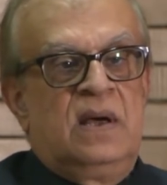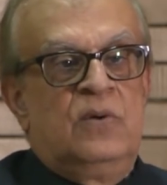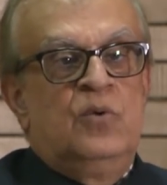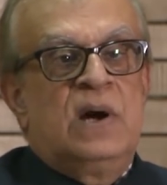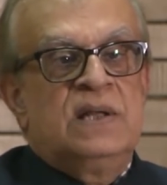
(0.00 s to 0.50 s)

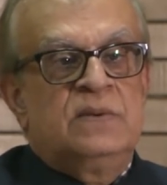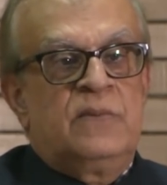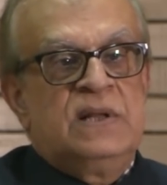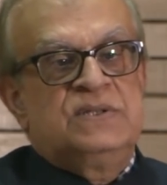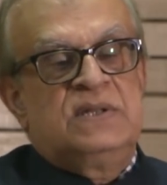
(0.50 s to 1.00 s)
who are the
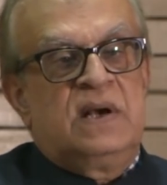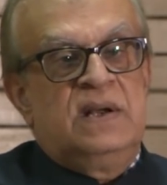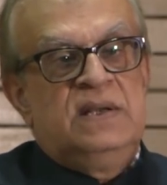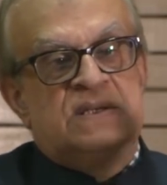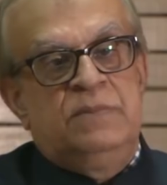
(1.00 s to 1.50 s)
ones that are
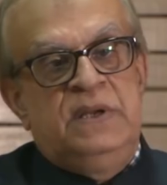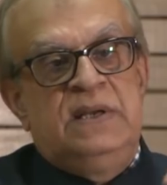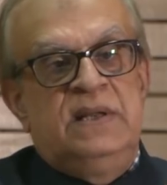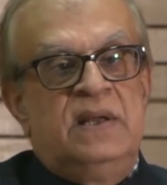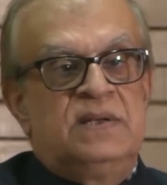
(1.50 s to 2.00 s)

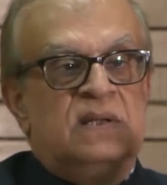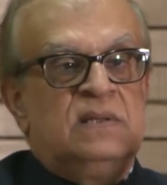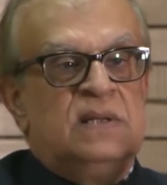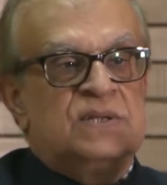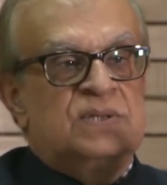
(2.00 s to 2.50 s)
intermediating
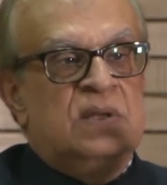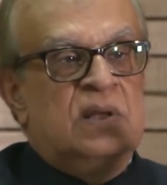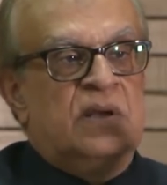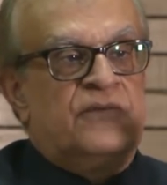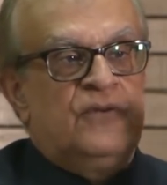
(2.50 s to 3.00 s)
this
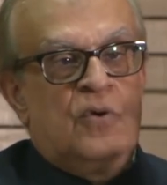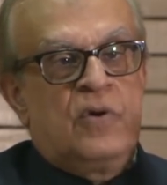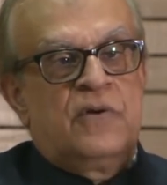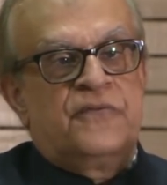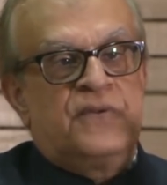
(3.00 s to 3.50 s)

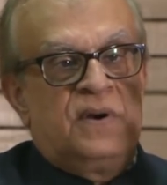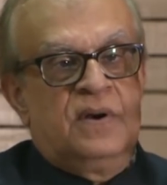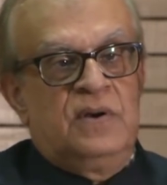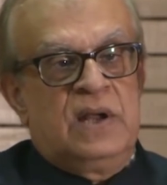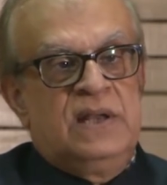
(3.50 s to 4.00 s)
flow of
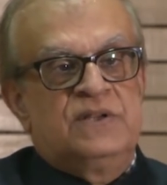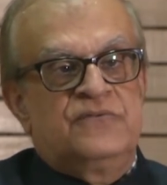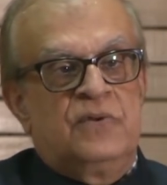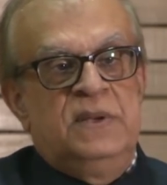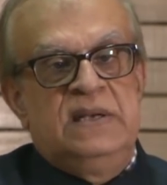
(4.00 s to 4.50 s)
knowledge
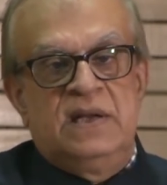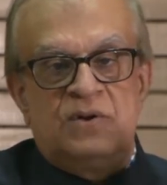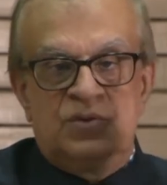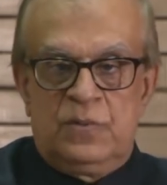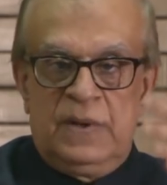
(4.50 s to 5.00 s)
from India
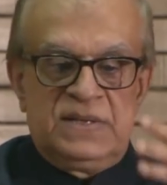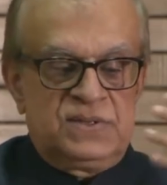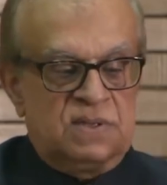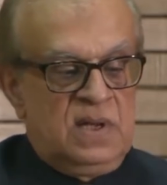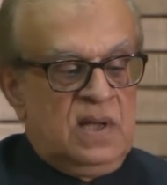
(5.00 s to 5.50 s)
to the
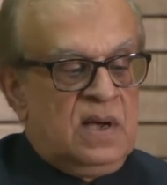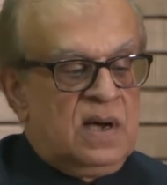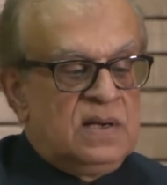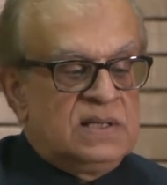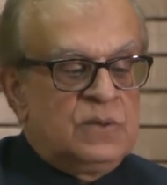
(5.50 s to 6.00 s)
West.
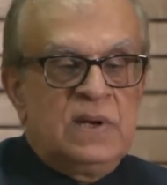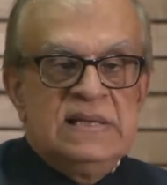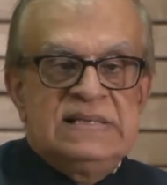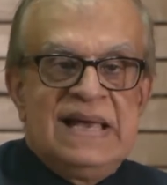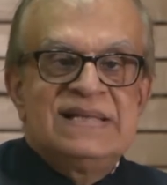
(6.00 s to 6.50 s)
Another one
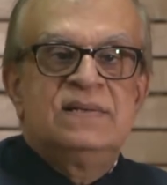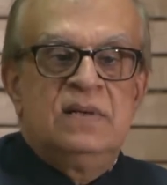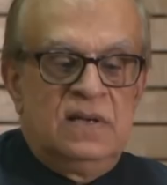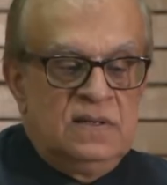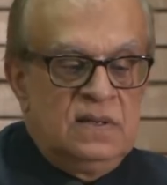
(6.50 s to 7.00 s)
is
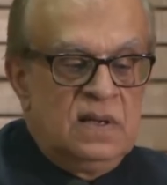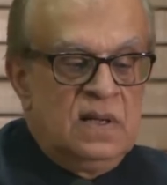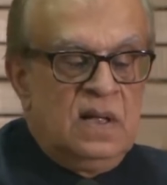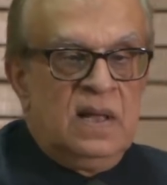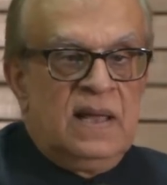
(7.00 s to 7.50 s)
Esalen.
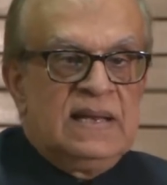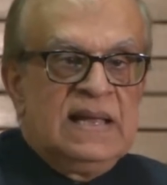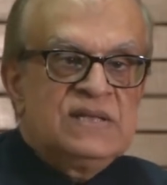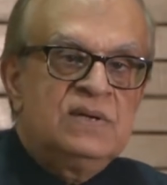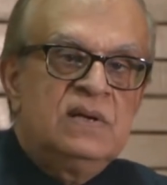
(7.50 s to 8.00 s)
And
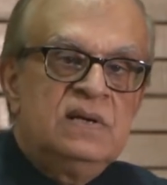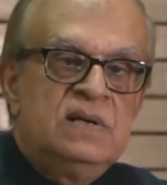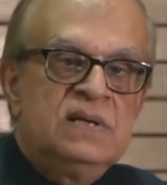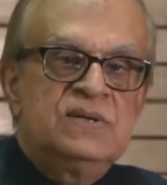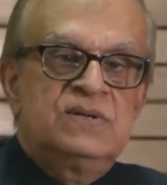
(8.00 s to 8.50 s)
Esalen
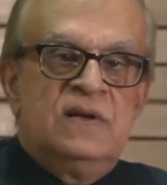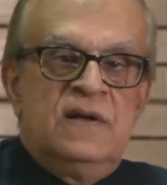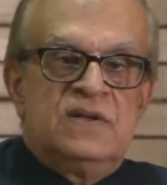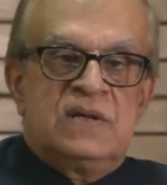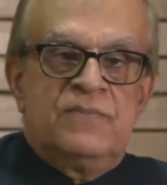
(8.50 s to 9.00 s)
is
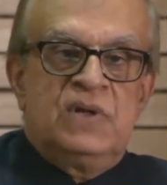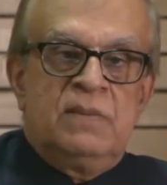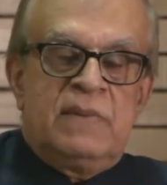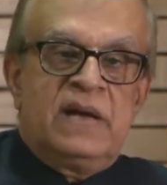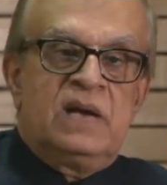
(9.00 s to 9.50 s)

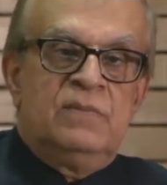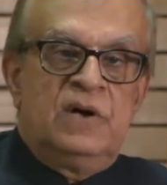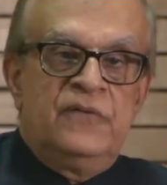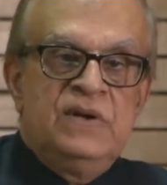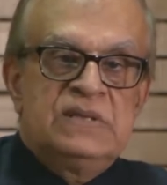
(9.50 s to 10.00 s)
something Michael
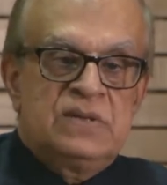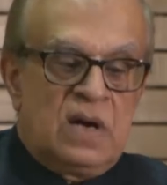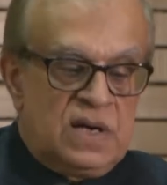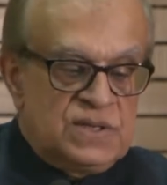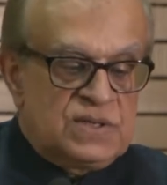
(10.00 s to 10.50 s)
Murphy
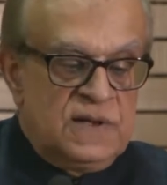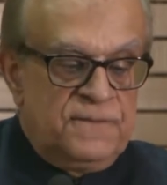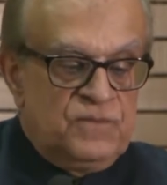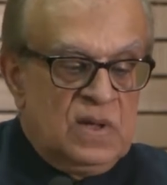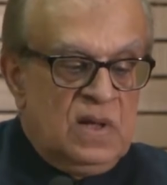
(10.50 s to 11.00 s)
starts.
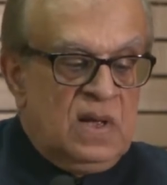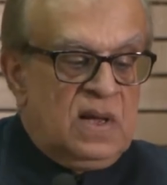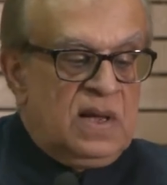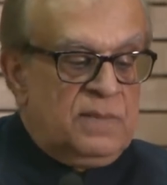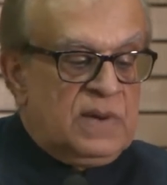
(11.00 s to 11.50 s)

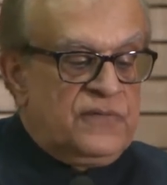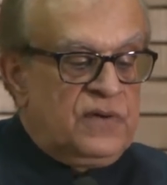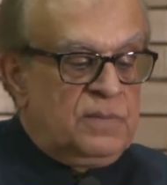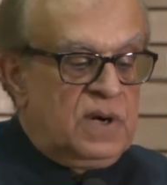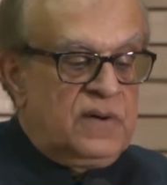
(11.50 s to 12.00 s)
And
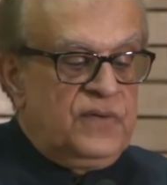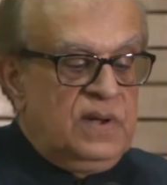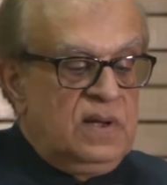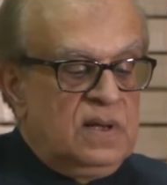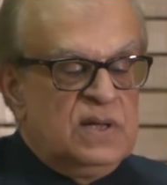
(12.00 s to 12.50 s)
Michael
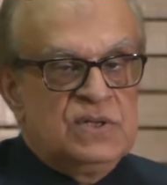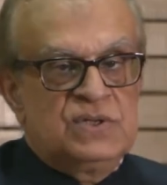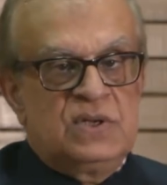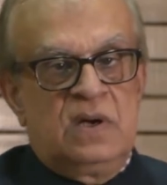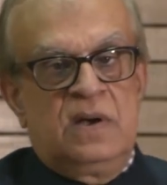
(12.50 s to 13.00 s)
Murphy
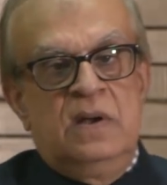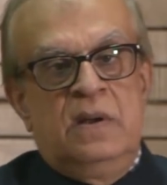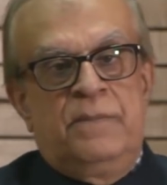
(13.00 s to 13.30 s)
is a